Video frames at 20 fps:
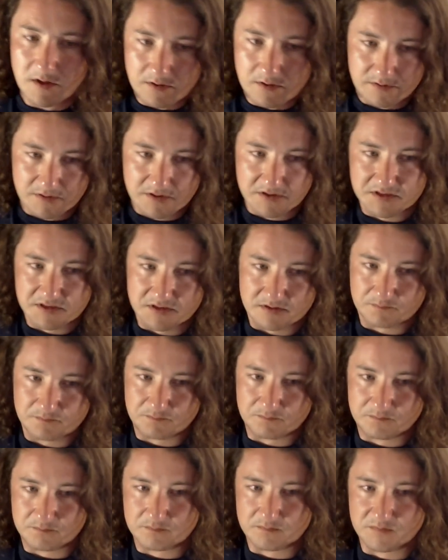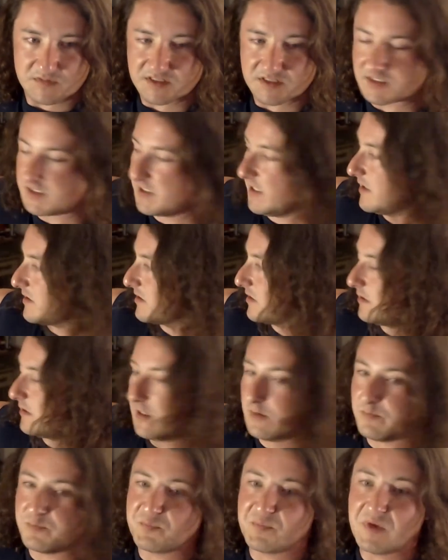This desk,
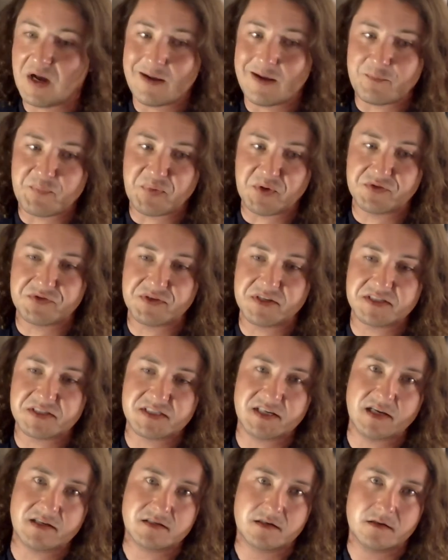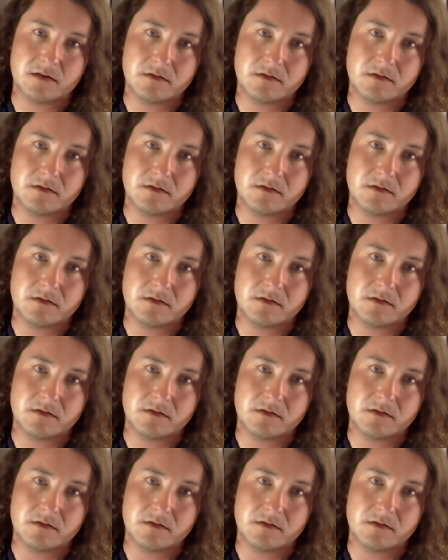I built this desk.